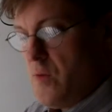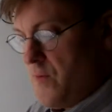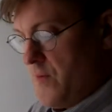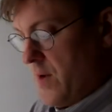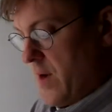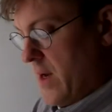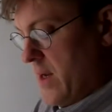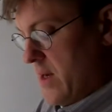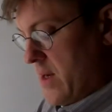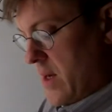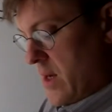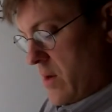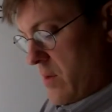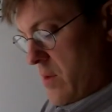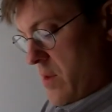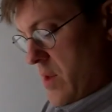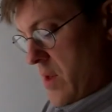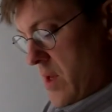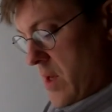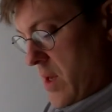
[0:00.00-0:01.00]
find
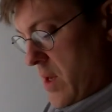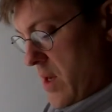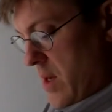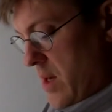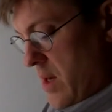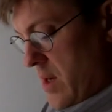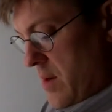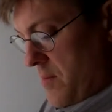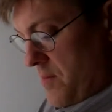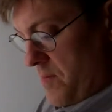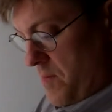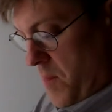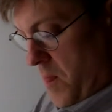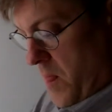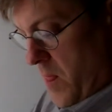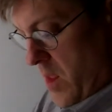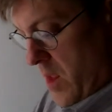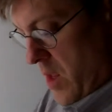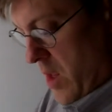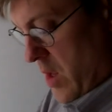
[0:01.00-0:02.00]
out the uh,
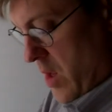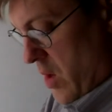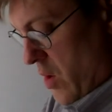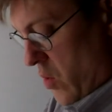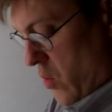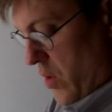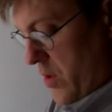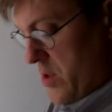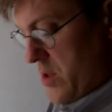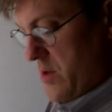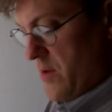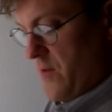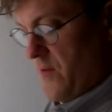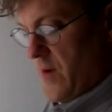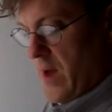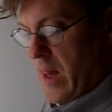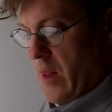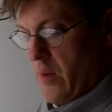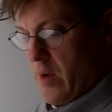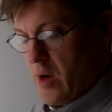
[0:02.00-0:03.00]
which of the
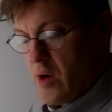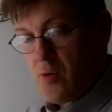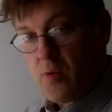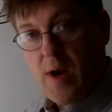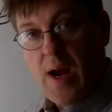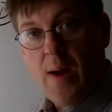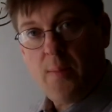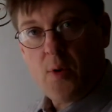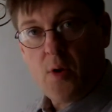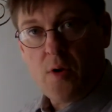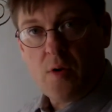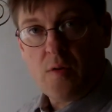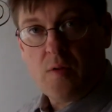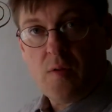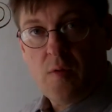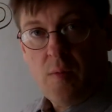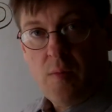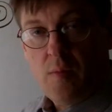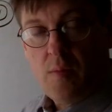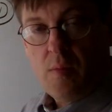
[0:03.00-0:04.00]
following
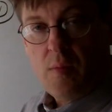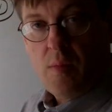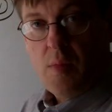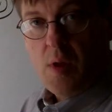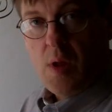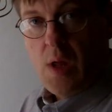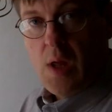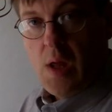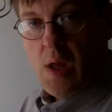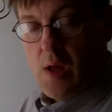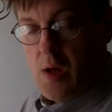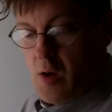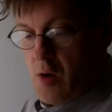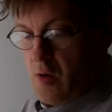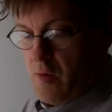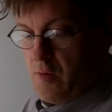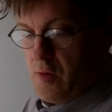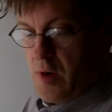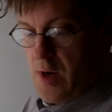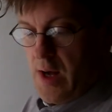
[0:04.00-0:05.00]
grammars
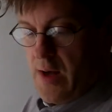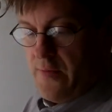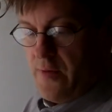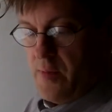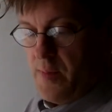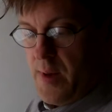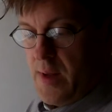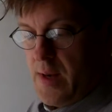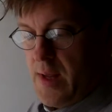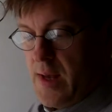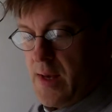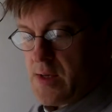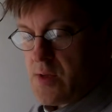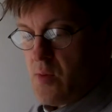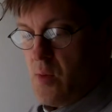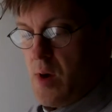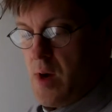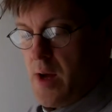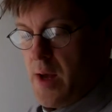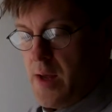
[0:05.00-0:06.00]
over alphabet
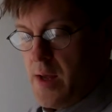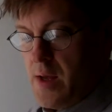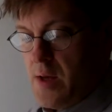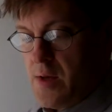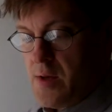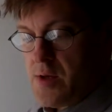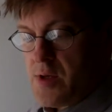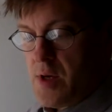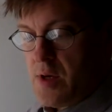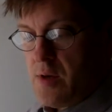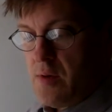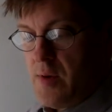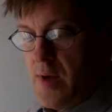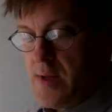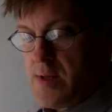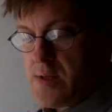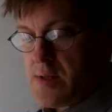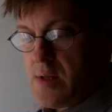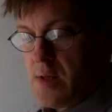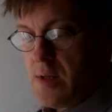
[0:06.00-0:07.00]
XY
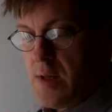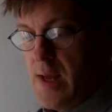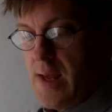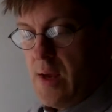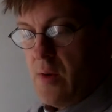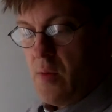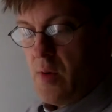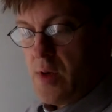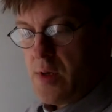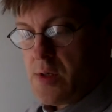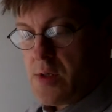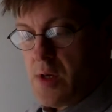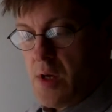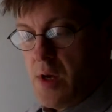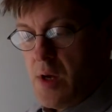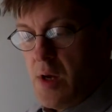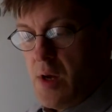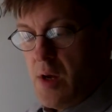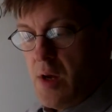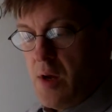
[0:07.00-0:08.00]
generates the language
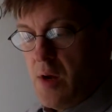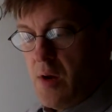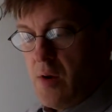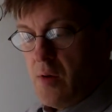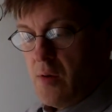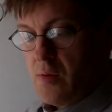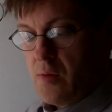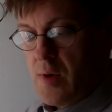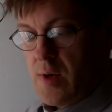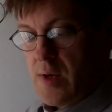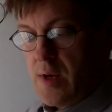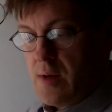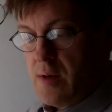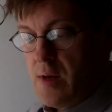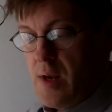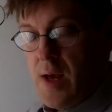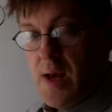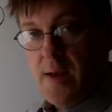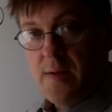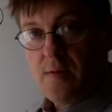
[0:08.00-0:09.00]

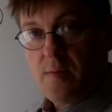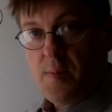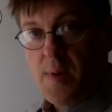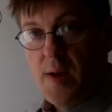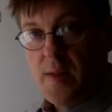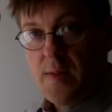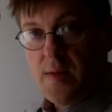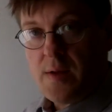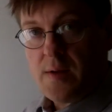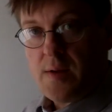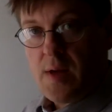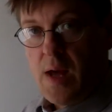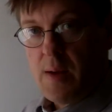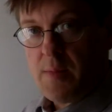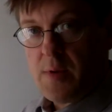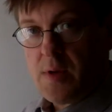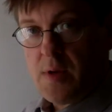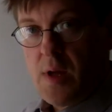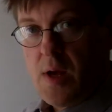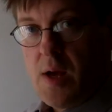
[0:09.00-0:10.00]
recognized by the
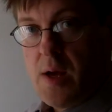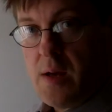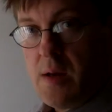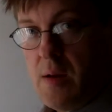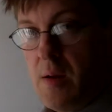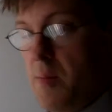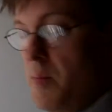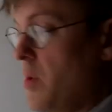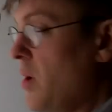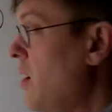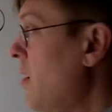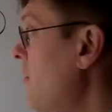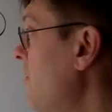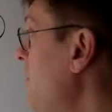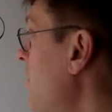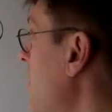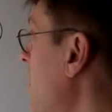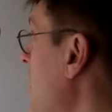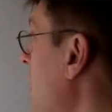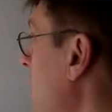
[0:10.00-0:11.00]
automaton above.